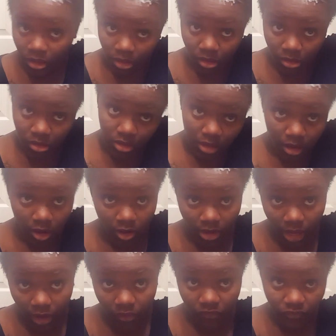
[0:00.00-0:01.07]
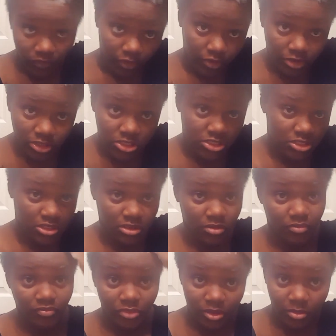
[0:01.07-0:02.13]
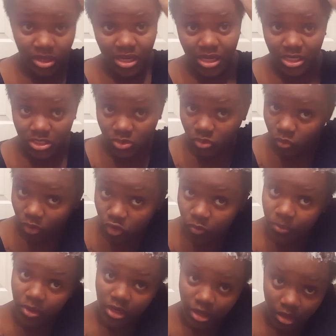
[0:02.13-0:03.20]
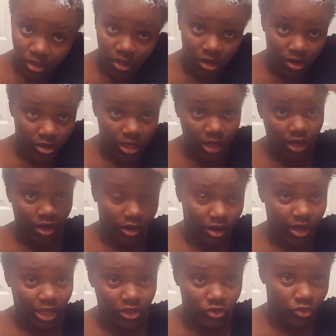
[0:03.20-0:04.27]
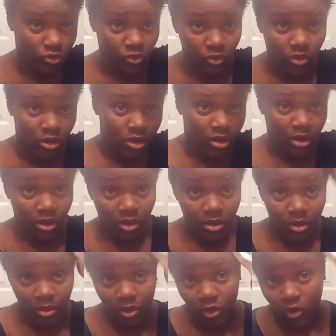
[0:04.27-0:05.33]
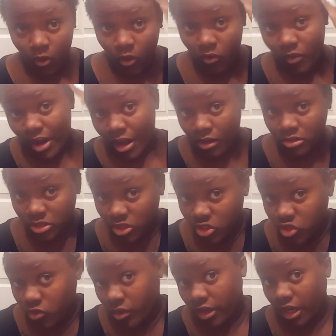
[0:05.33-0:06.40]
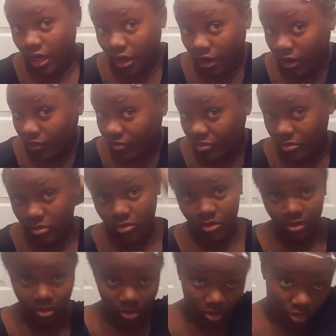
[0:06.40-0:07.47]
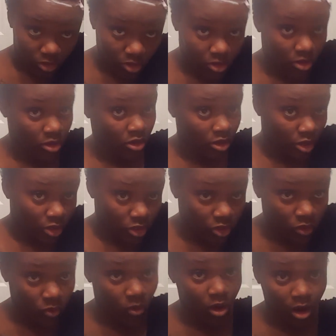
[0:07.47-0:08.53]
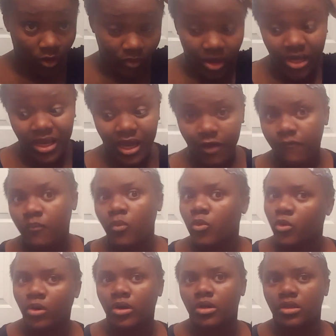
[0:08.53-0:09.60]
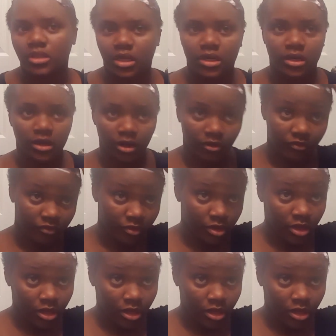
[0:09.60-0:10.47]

in the long hair first, because when you put it on the long hair and you go around to the short hair, you already have more than enough.